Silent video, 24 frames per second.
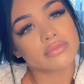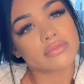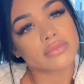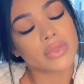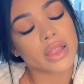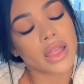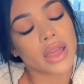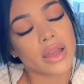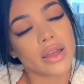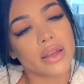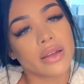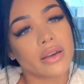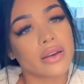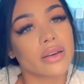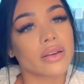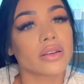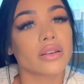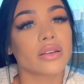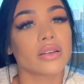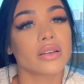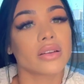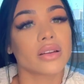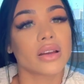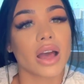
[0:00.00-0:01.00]
Like,
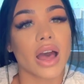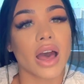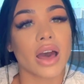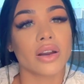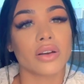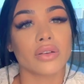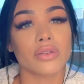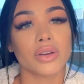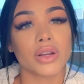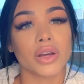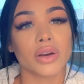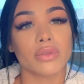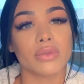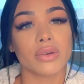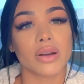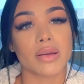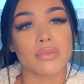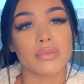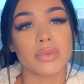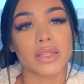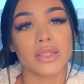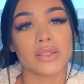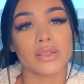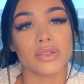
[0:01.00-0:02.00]
I don't know what
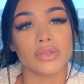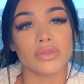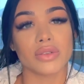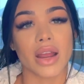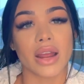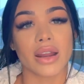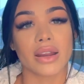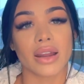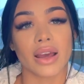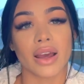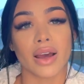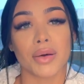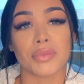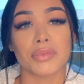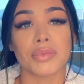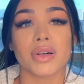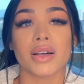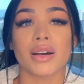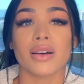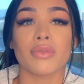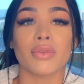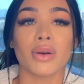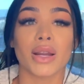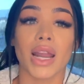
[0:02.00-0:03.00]
I'm into right now,
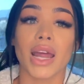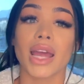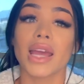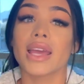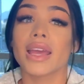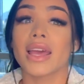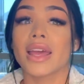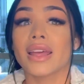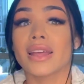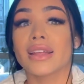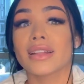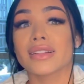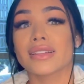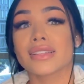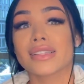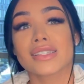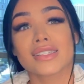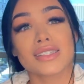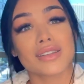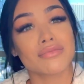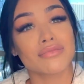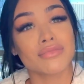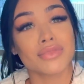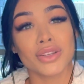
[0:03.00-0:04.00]
but when I get
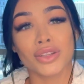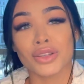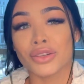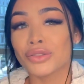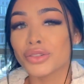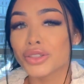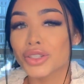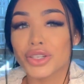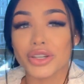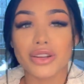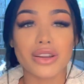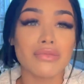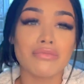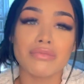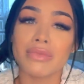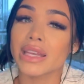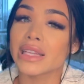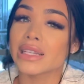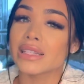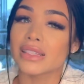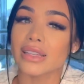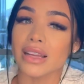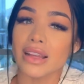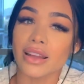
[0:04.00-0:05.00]
some new
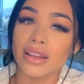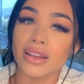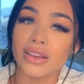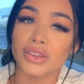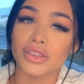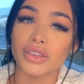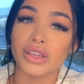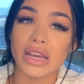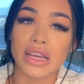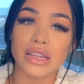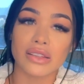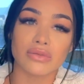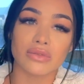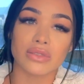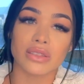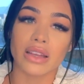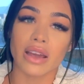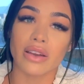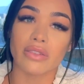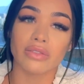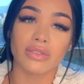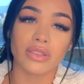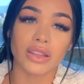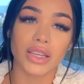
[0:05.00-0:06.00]
treatment done, you guys will
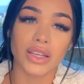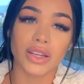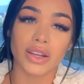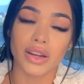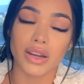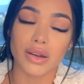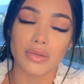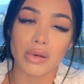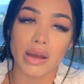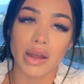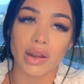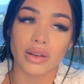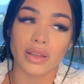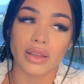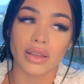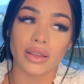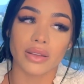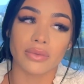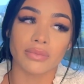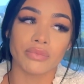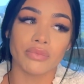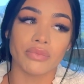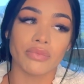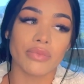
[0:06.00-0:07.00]
definitely hear about
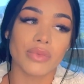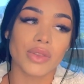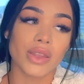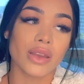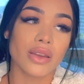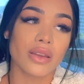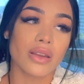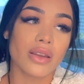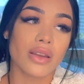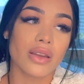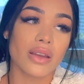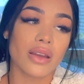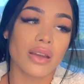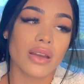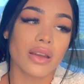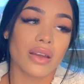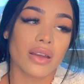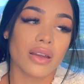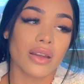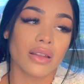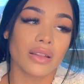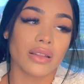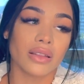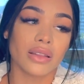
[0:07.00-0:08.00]
it.
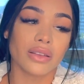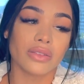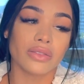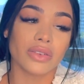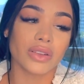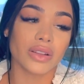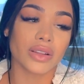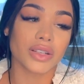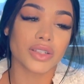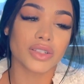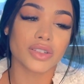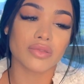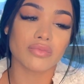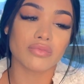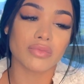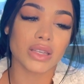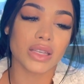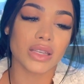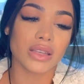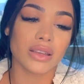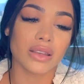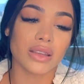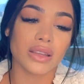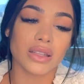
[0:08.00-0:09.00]
The fillers to
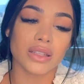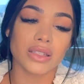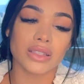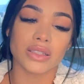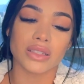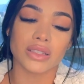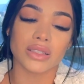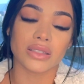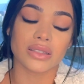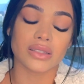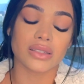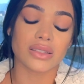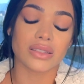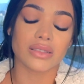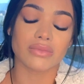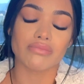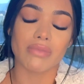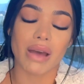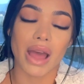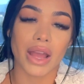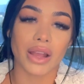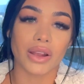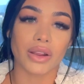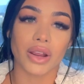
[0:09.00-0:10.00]
me just
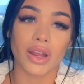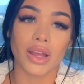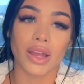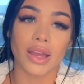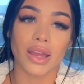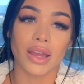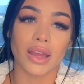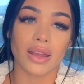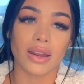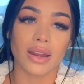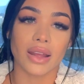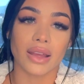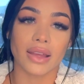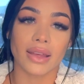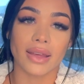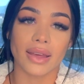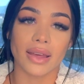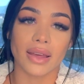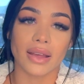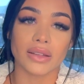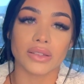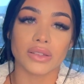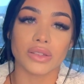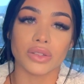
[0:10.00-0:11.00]
migrate and I
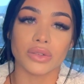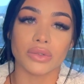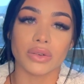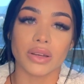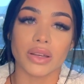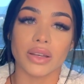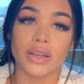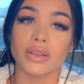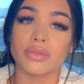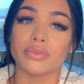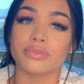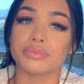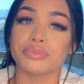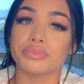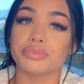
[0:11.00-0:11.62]
can't do it.